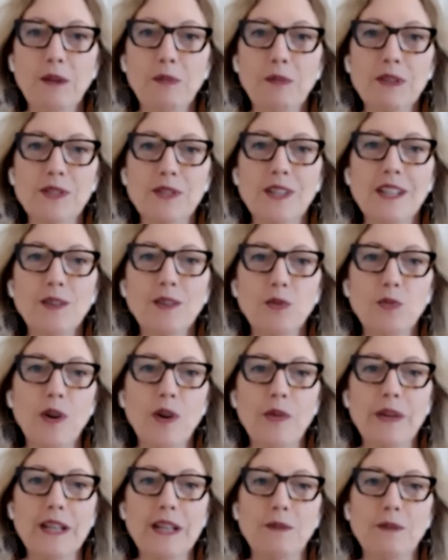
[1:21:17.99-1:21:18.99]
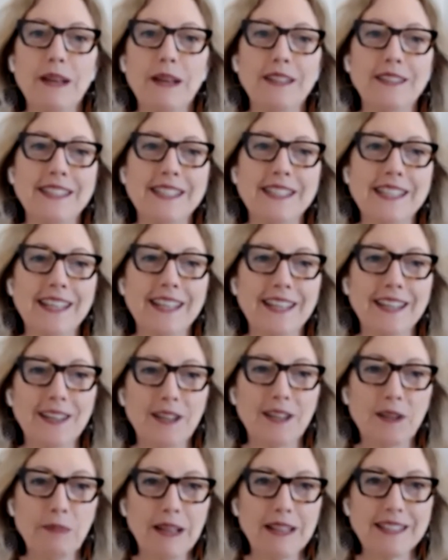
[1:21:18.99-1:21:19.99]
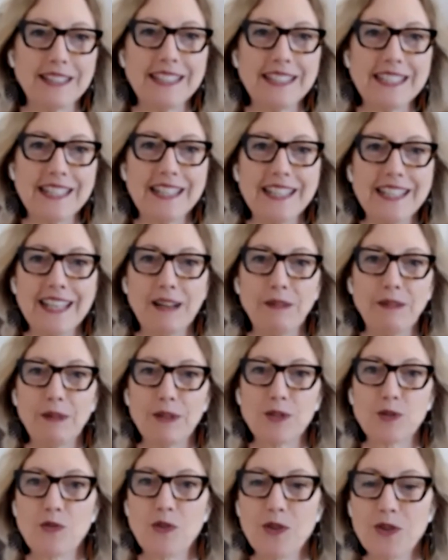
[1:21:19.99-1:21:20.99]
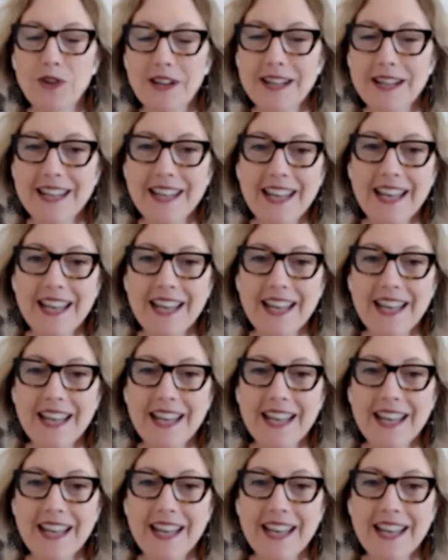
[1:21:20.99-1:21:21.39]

I was a little worried about uh, about Italy. I was wrong.